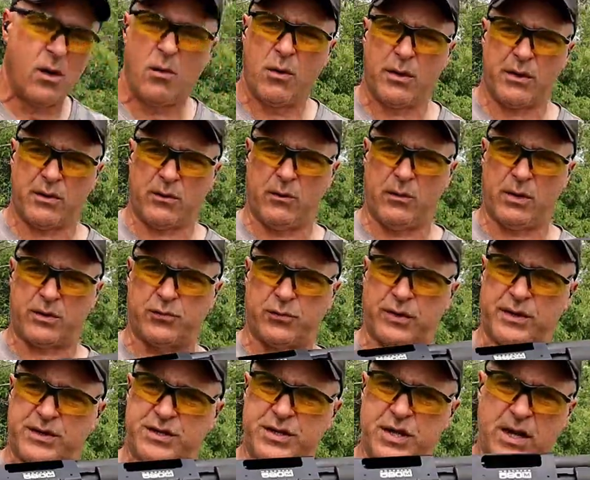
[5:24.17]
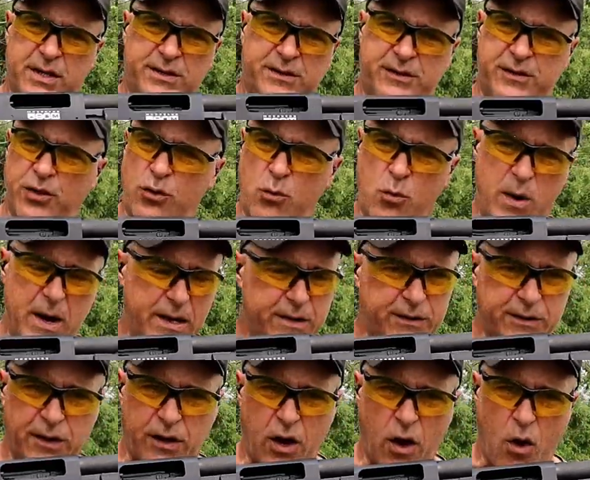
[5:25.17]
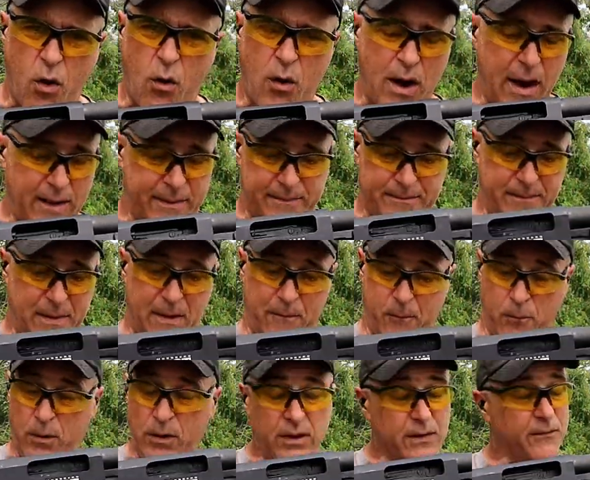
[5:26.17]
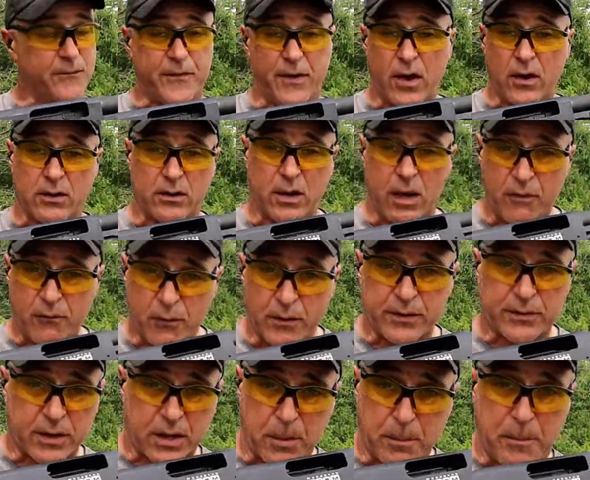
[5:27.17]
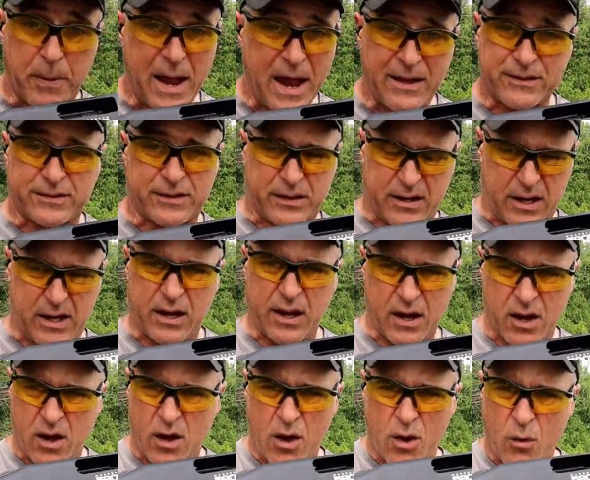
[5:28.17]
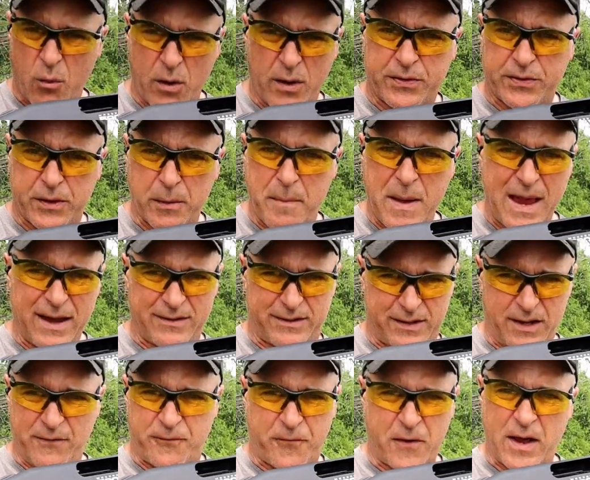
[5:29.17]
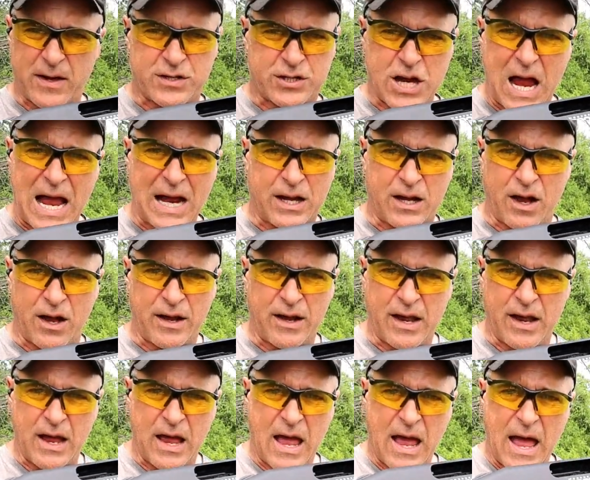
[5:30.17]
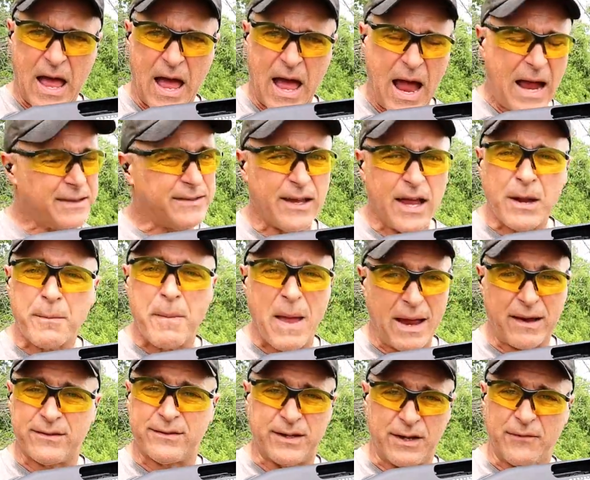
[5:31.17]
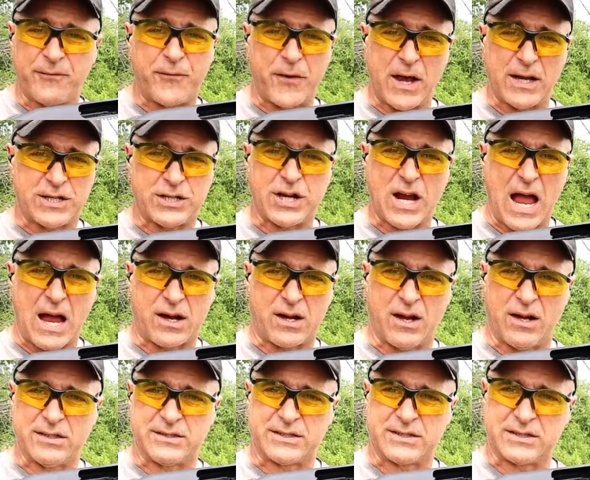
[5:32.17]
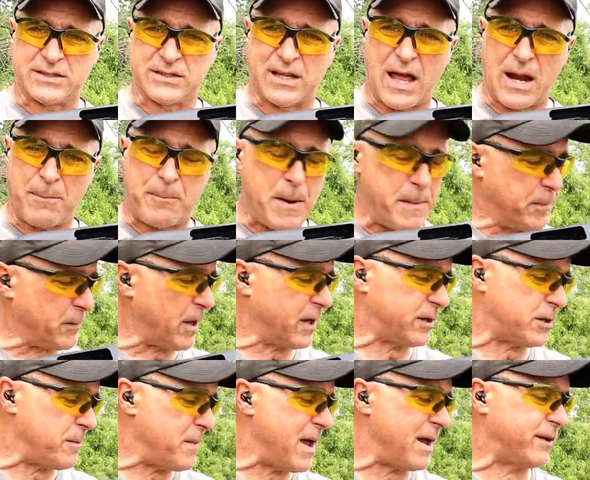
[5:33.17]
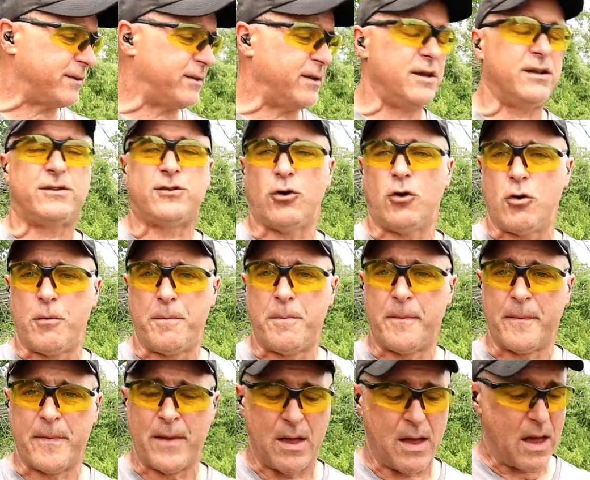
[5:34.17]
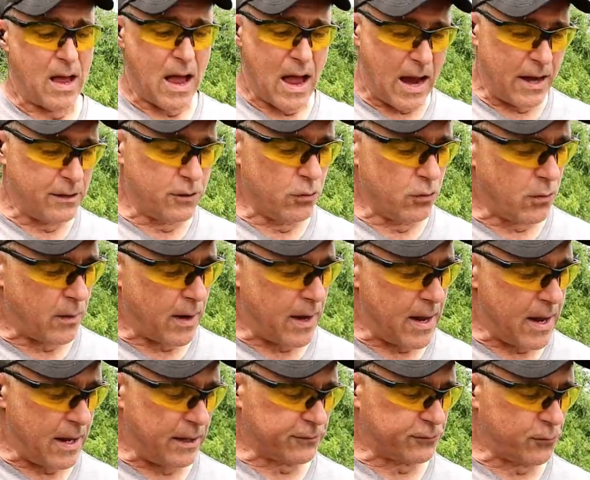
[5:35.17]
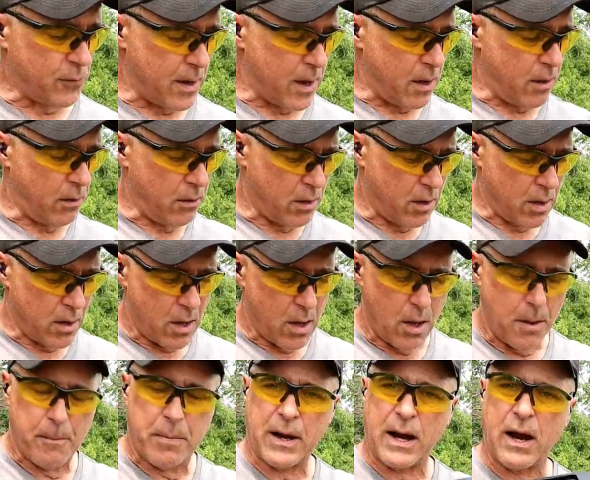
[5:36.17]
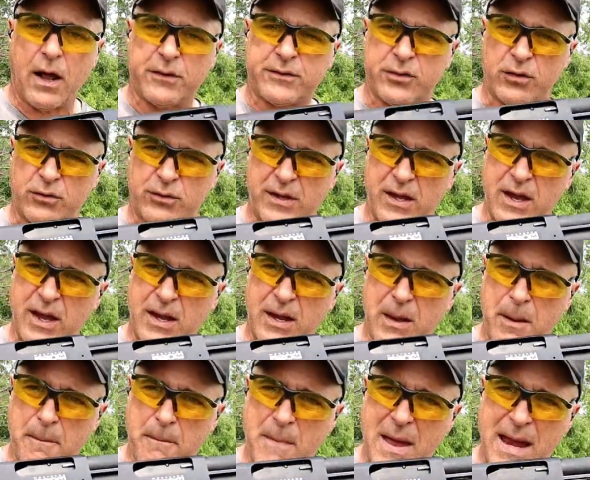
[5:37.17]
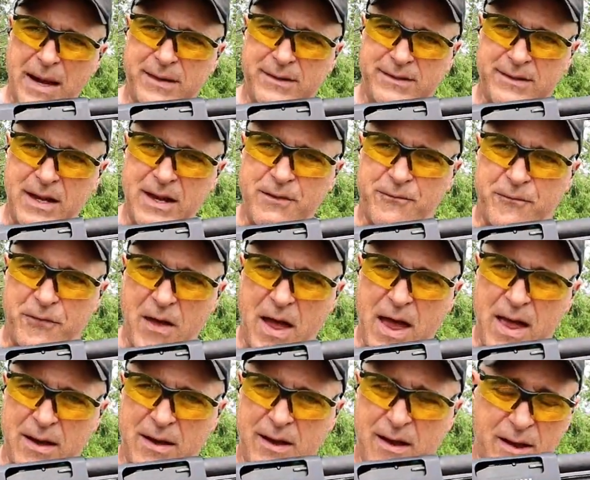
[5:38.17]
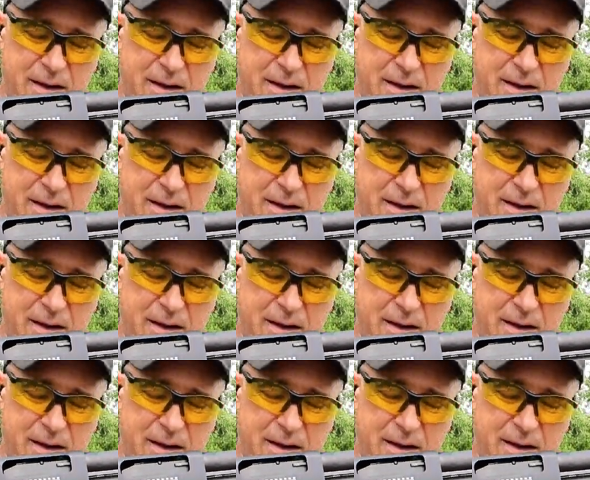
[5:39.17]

which was just two weeks ago, I, I really fell in love with the capacity with the magazine-fed shotgun. I dig magazine-fed shotguns. A lot of people like the magazine tube. I do as well, but I also dig magazine-fed,